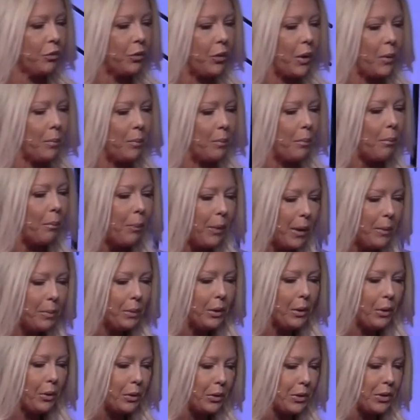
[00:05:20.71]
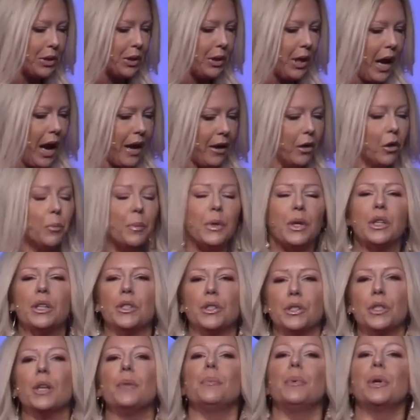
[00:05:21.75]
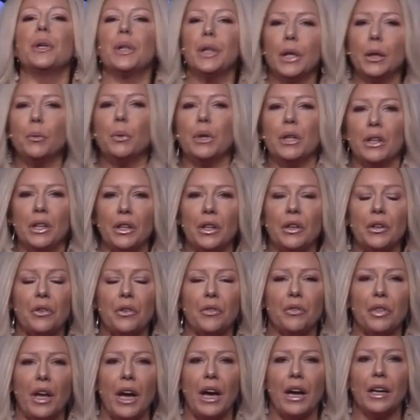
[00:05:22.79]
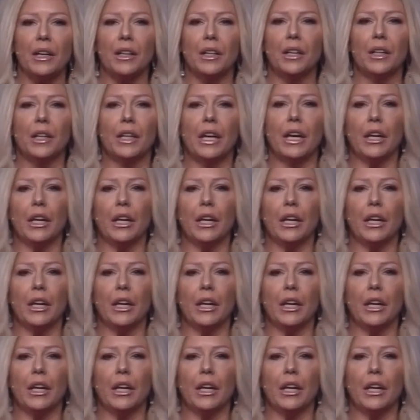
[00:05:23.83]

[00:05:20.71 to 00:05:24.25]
from biblical denial because typically we think of that